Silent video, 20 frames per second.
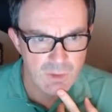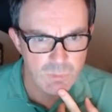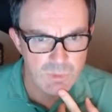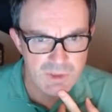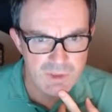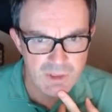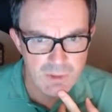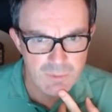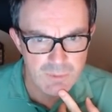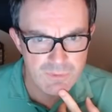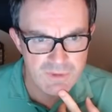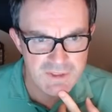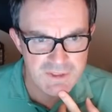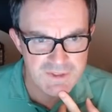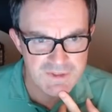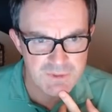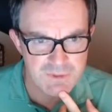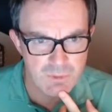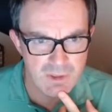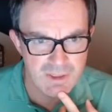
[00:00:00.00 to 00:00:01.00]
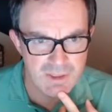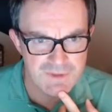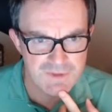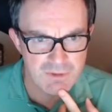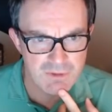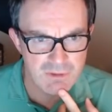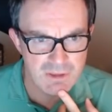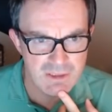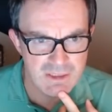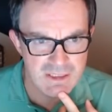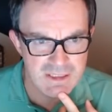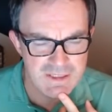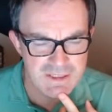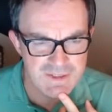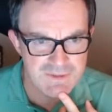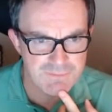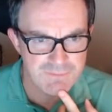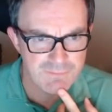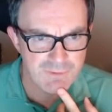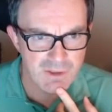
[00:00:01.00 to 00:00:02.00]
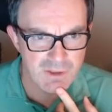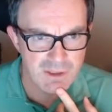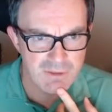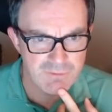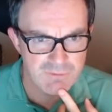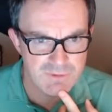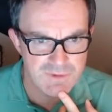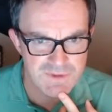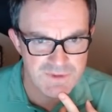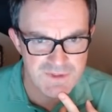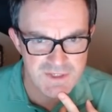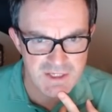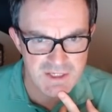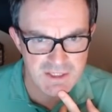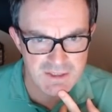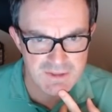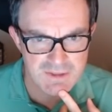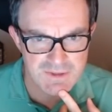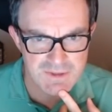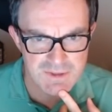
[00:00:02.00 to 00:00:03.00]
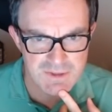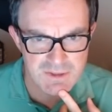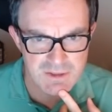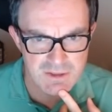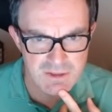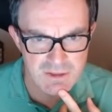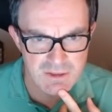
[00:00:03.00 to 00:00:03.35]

we know these squares are at least 5 and 6,